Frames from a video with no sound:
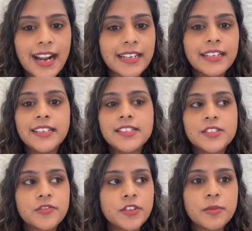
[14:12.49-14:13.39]
at
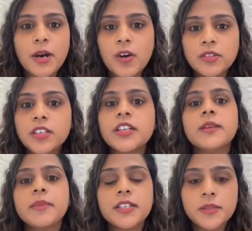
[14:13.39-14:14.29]
least for about
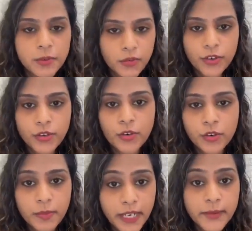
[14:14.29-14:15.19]
30 minutes before you go
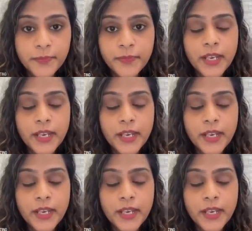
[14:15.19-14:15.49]
to bed.